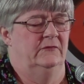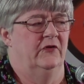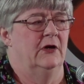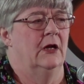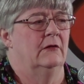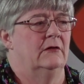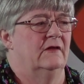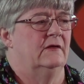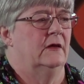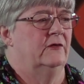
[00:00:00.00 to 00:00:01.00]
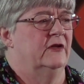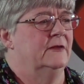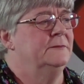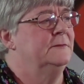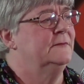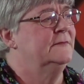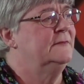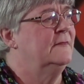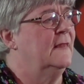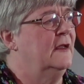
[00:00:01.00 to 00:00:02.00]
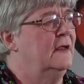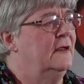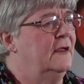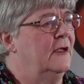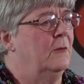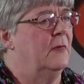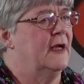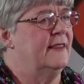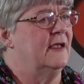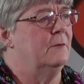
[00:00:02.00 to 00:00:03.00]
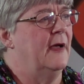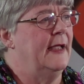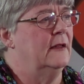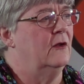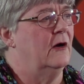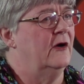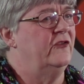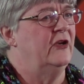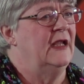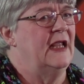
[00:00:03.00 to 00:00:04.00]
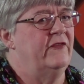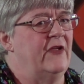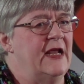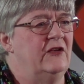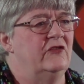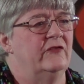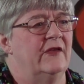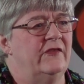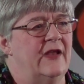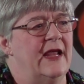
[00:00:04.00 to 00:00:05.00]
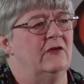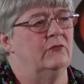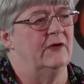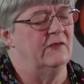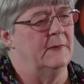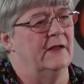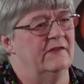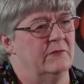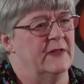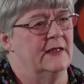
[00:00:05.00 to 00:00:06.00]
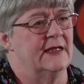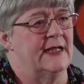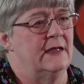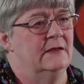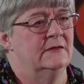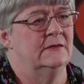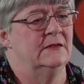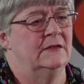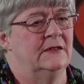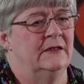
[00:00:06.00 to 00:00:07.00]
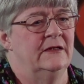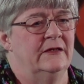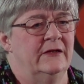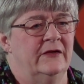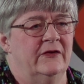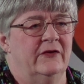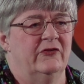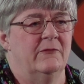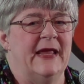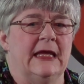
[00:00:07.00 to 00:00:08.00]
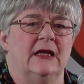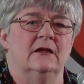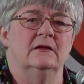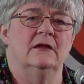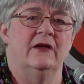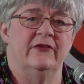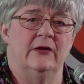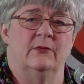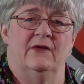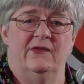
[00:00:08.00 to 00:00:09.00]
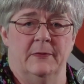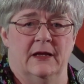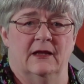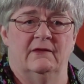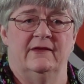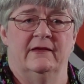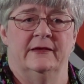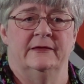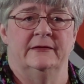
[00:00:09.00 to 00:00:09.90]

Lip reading: for another discussion. But I think by and large, if each of us takes responsibility for making a loving response,